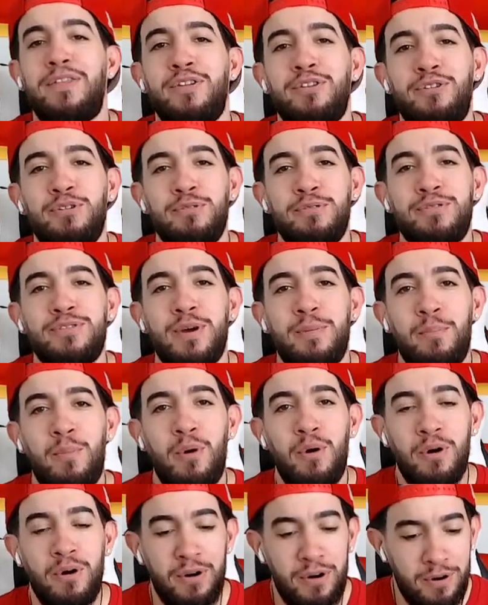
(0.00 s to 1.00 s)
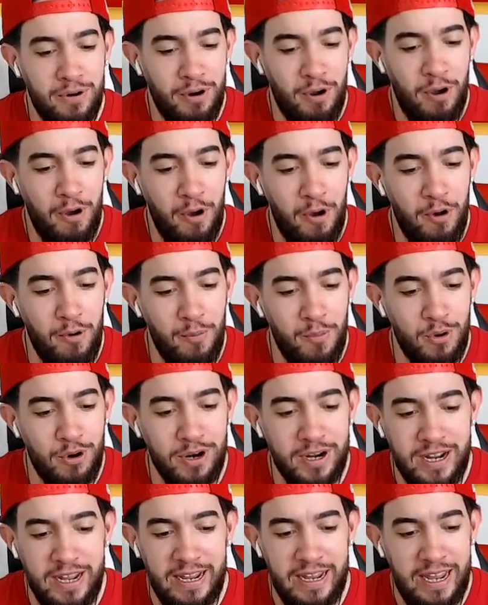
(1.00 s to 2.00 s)
to do some more
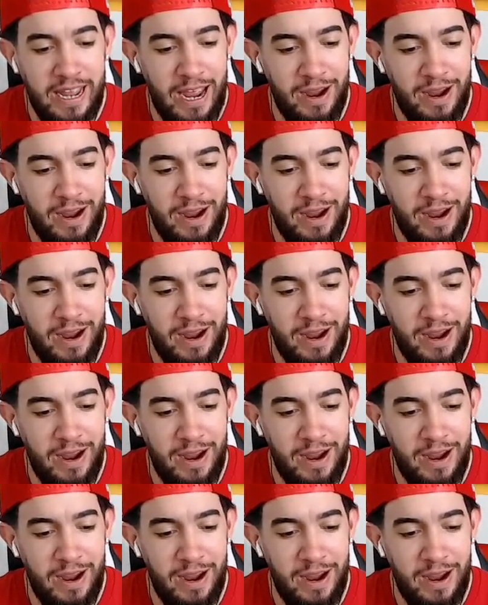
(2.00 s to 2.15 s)
homework and get